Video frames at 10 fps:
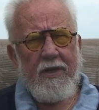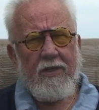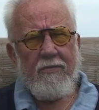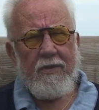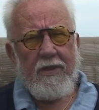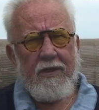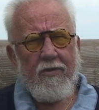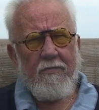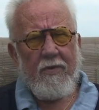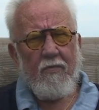and you would
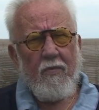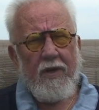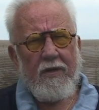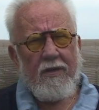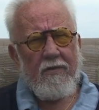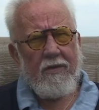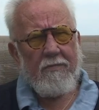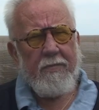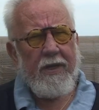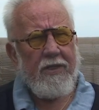determine when it took
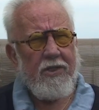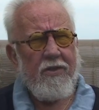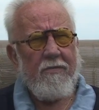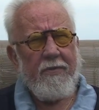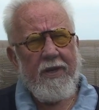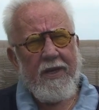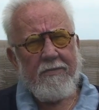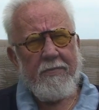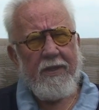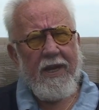the biggest jump, and
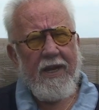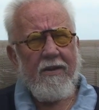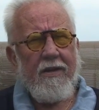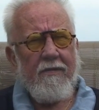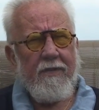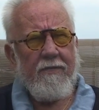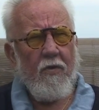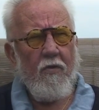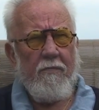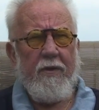that'd be the area of
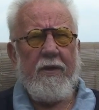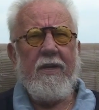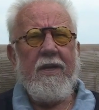involvement.